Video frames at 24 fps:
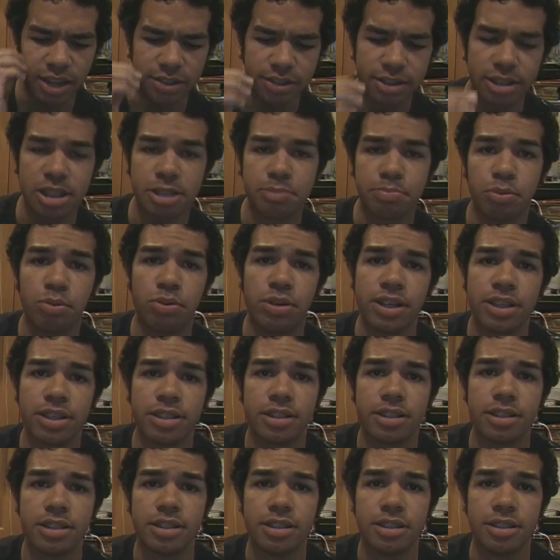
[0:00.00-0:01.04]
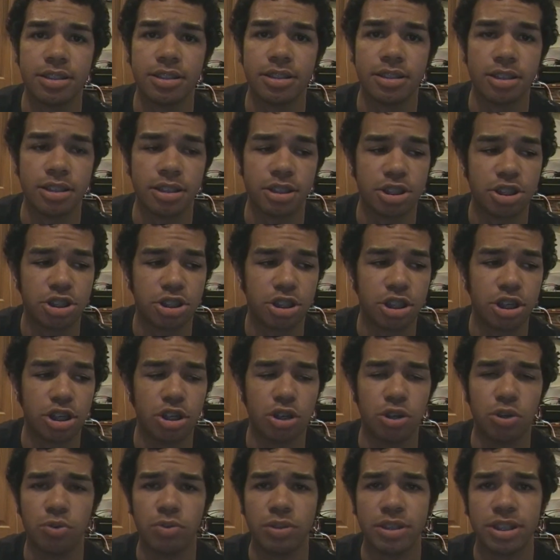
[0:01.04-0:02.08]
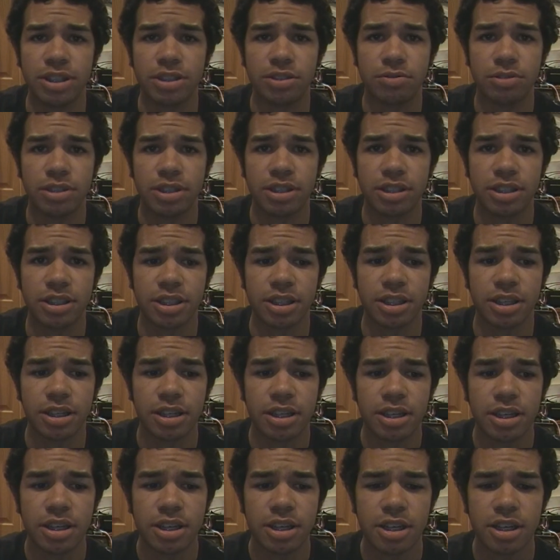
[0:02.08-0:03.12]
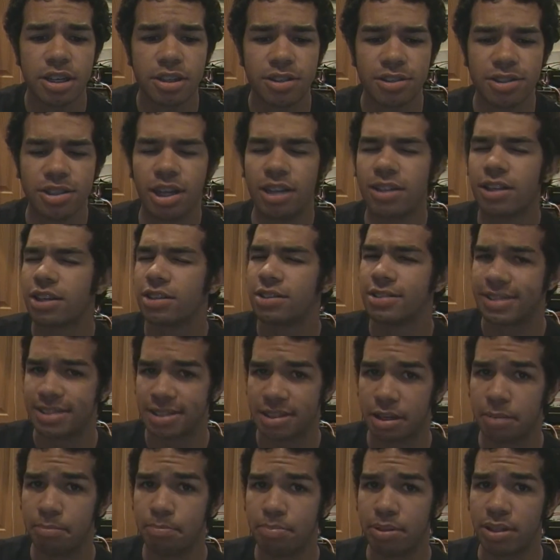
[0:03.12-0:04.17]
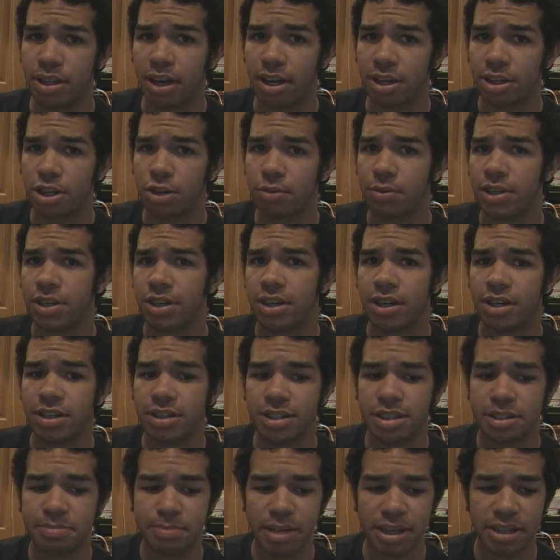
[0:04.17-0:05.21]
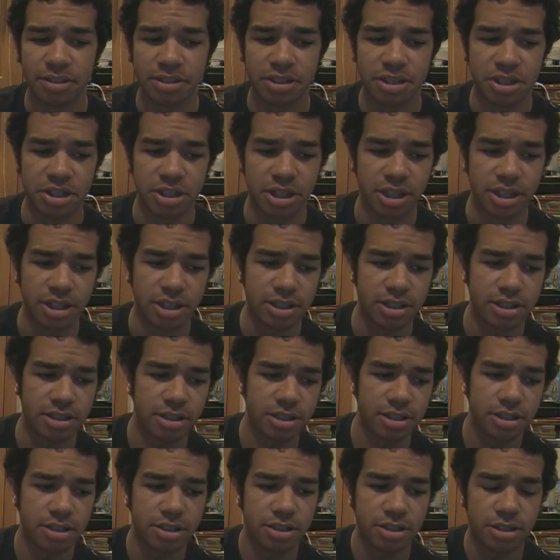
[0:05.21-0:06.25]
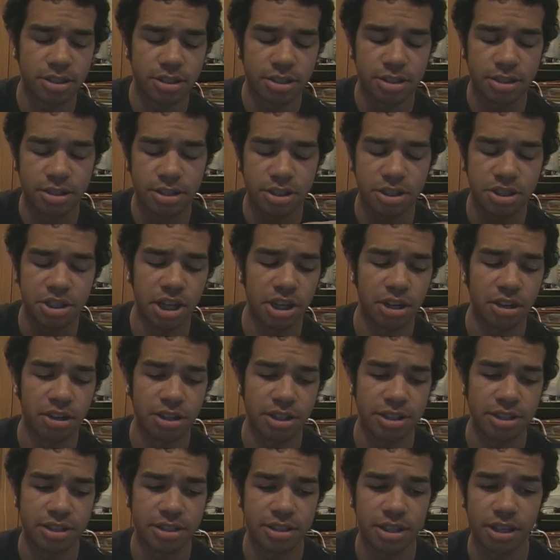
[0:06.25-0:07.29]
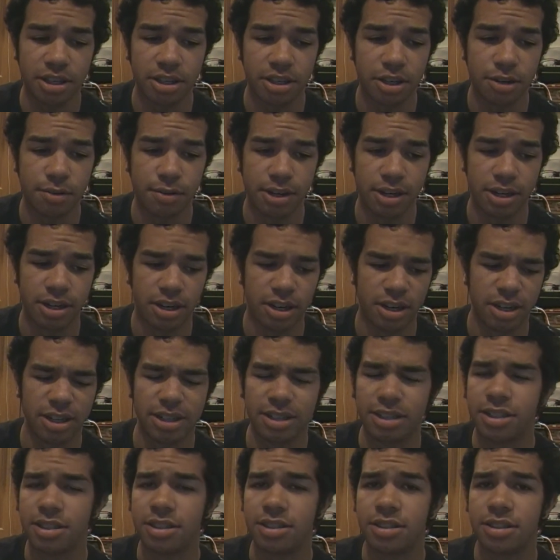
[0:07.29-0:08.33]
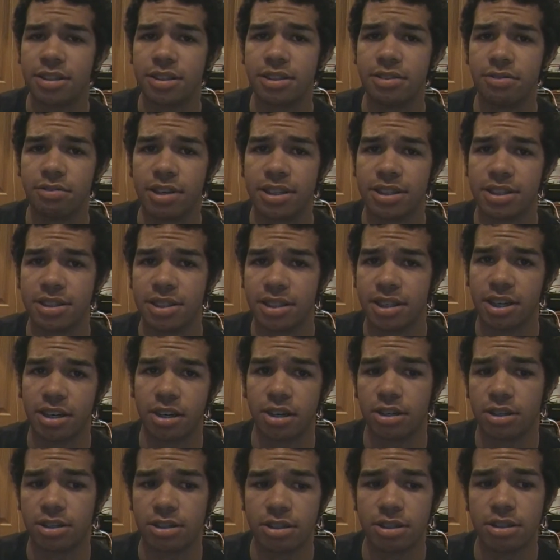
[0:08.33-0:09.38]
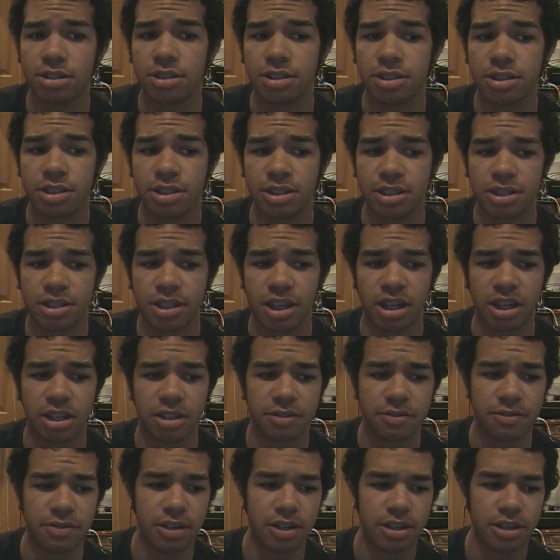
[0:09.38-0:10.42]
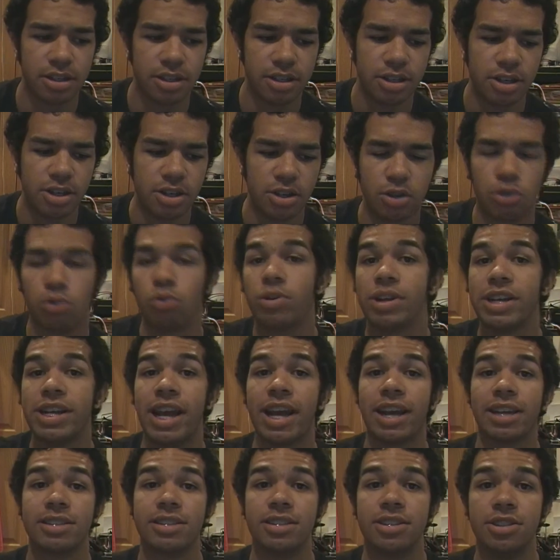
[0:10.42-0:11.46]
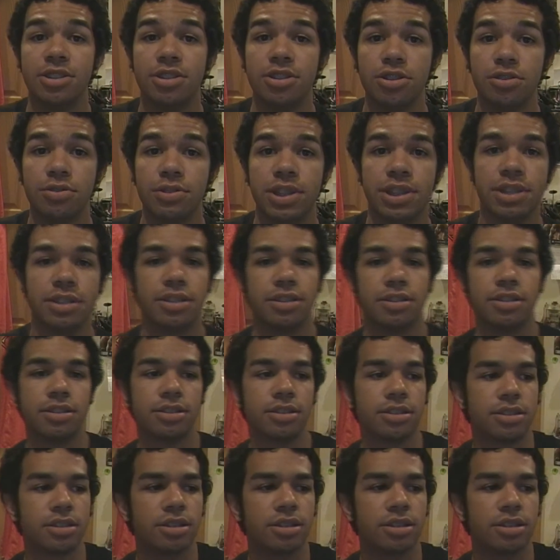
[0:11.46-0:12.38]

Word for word: at this point in the show, it's really there's not like a subplot going on. It's mainly just Jerry's thing going on, and the rest of the characters just kind of reacting to it.